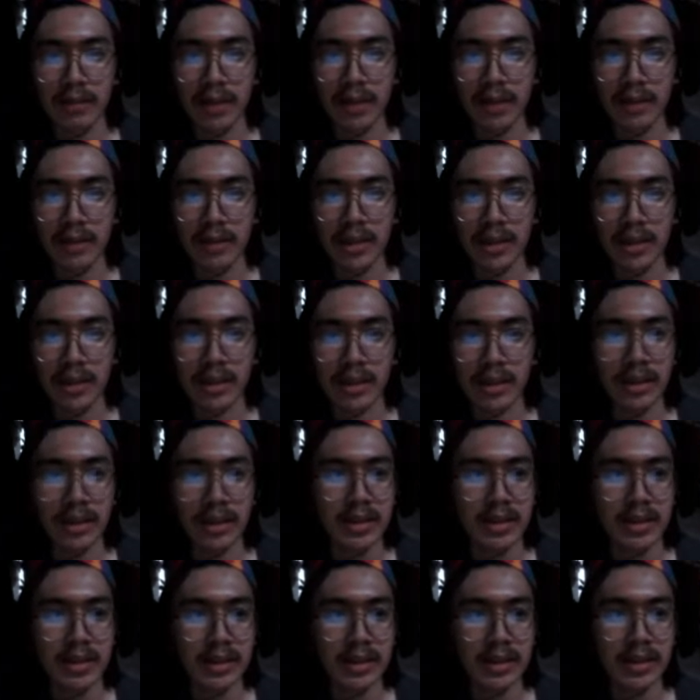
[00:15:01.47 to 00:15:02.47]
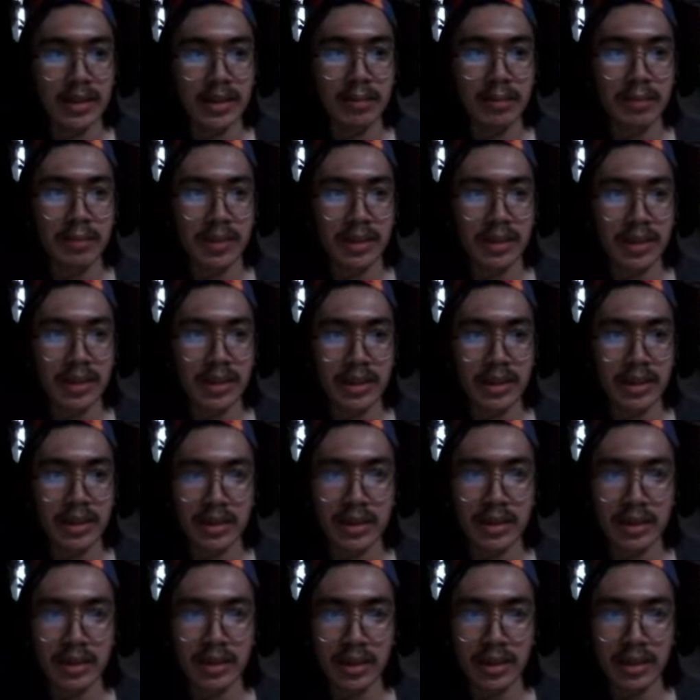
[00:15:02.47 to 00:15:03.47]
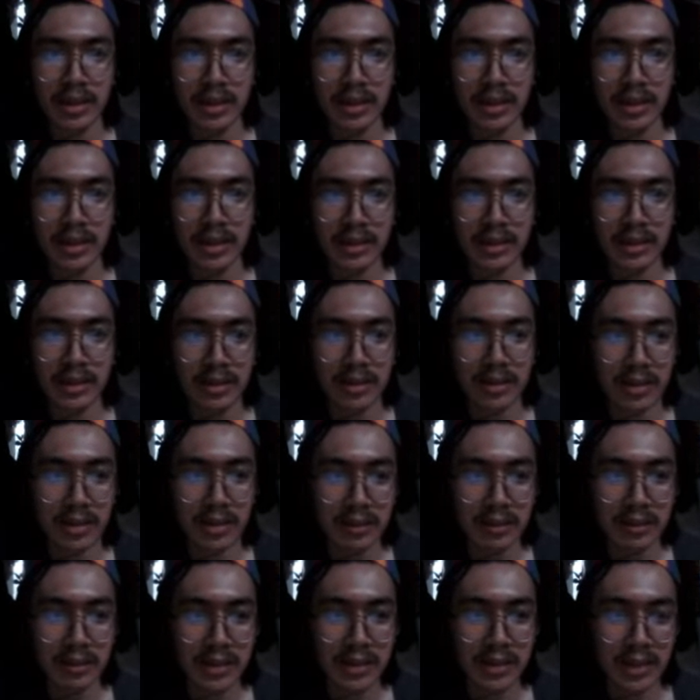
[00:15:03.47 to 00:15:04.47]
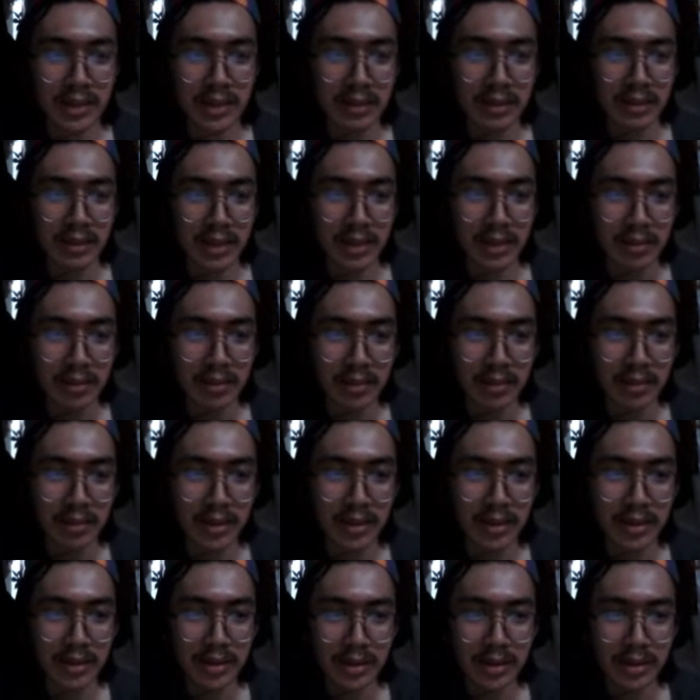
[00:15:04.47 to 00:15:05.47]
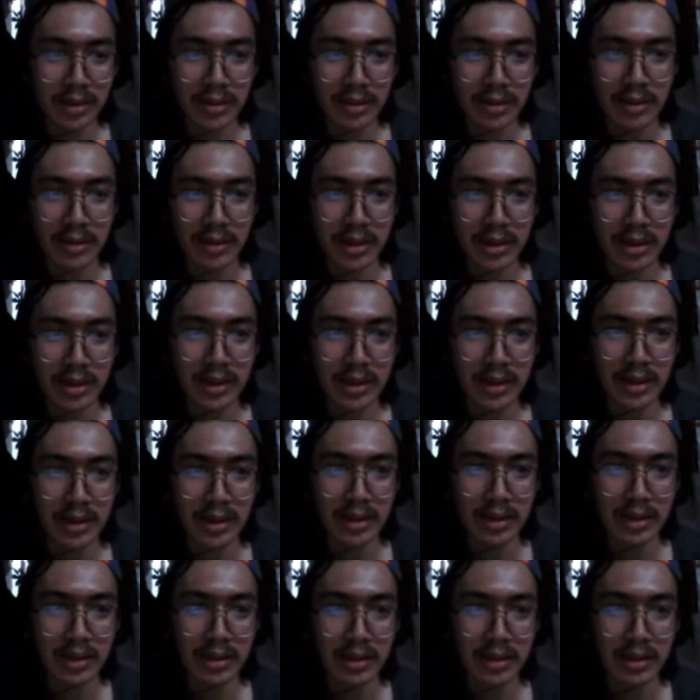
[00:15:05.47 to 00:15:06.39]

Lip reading: our sample case right here. So let me just make it bigger so you can see.